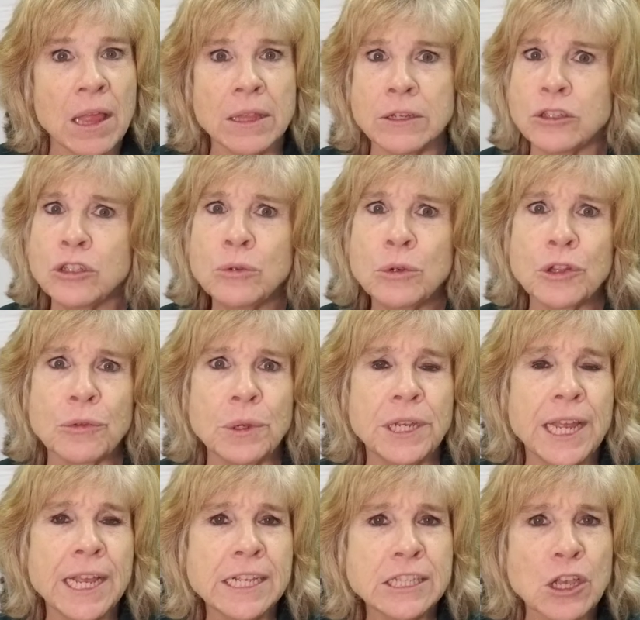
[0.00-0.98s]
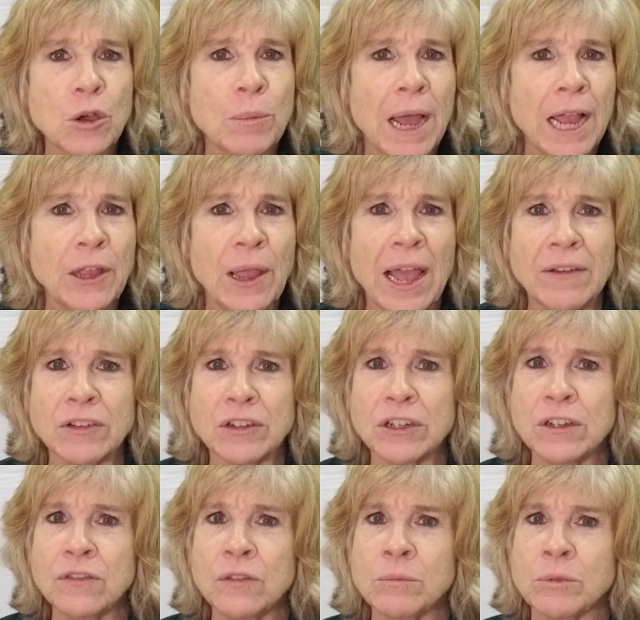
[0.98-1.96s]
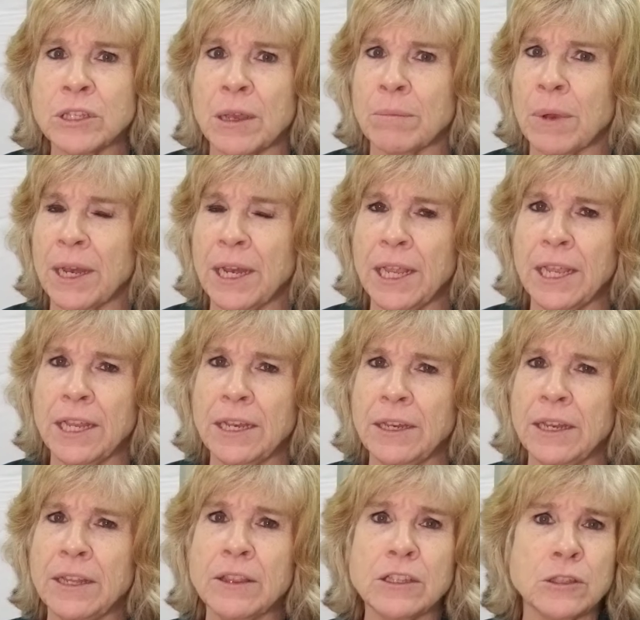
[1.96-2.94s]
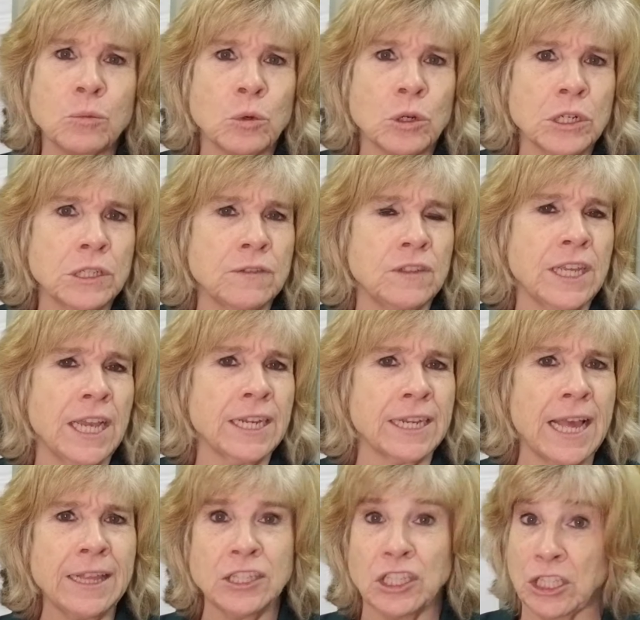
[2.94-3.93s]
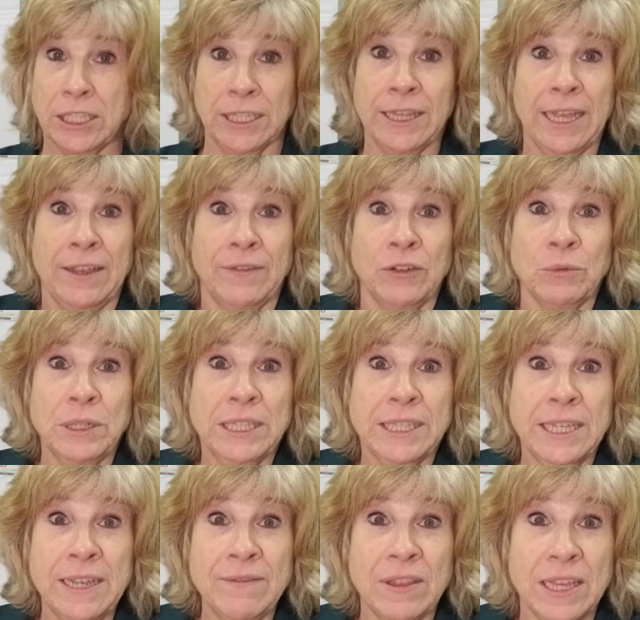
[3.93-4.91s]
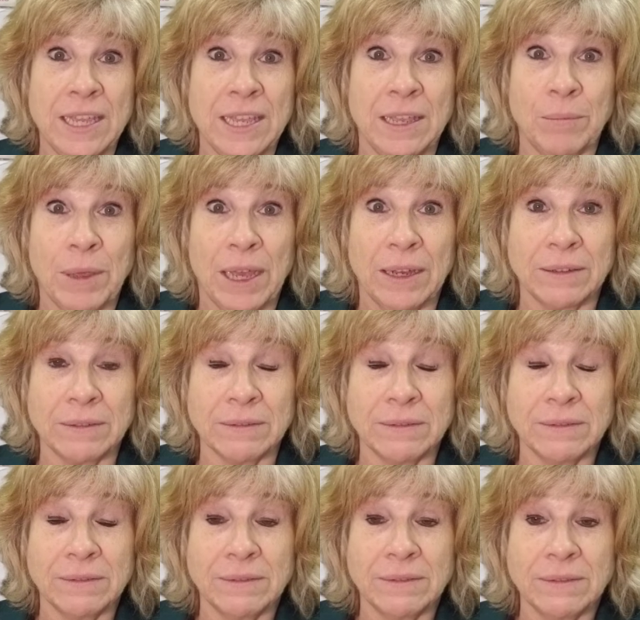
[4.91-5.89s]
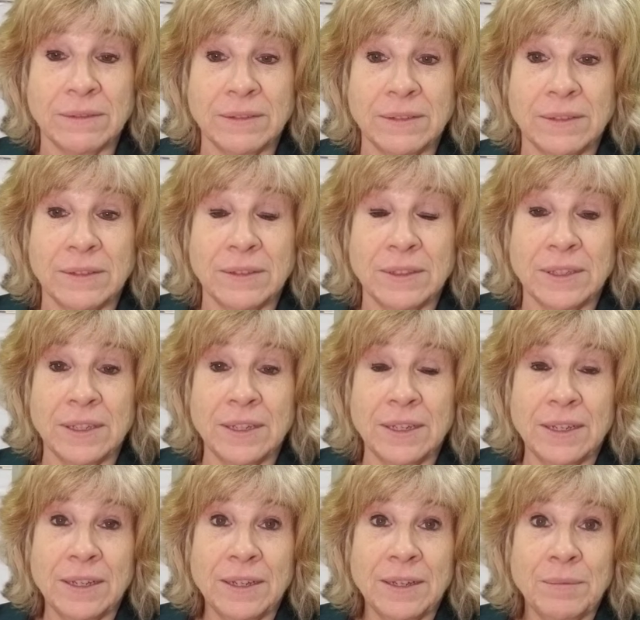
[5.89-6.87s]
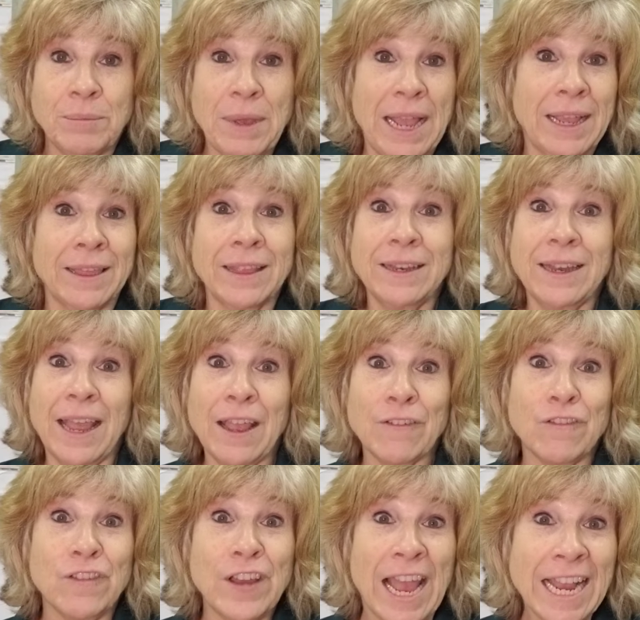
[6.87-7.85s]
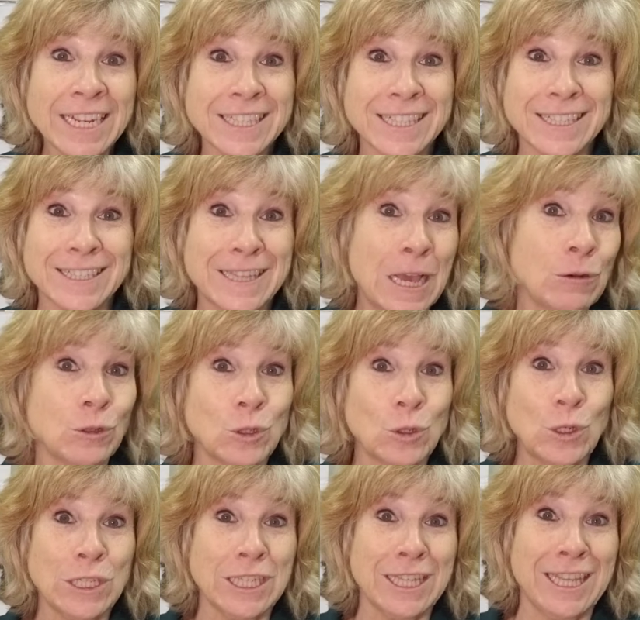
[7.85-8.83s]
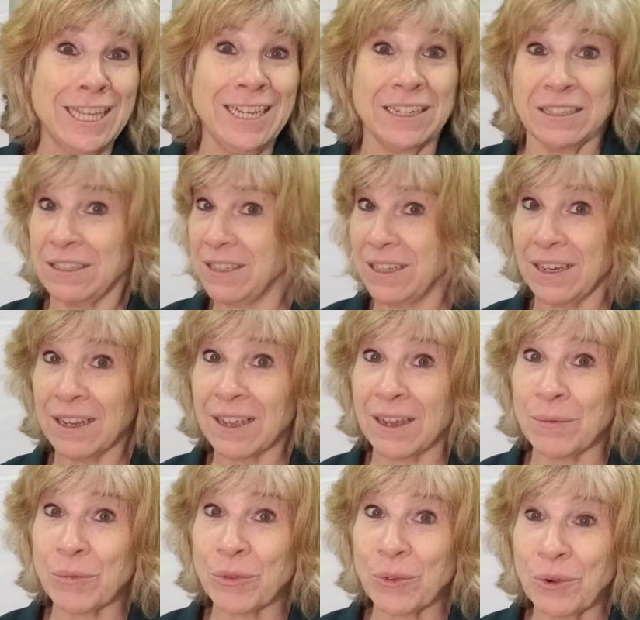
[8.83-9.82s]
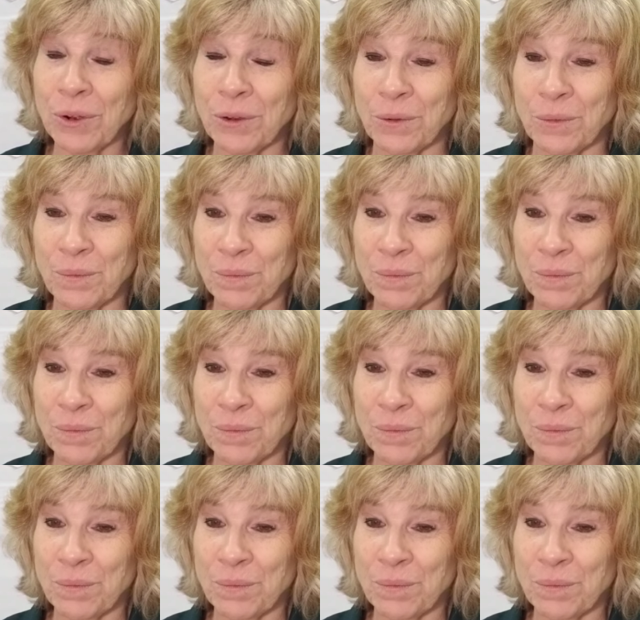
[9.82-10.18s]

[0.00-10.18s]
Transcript: and 2 or 3 days go by, you haven't heard from somebody, and in this world of technology, did they even receive the email? Back in the day of faxes, that was always the thing. Did it come through?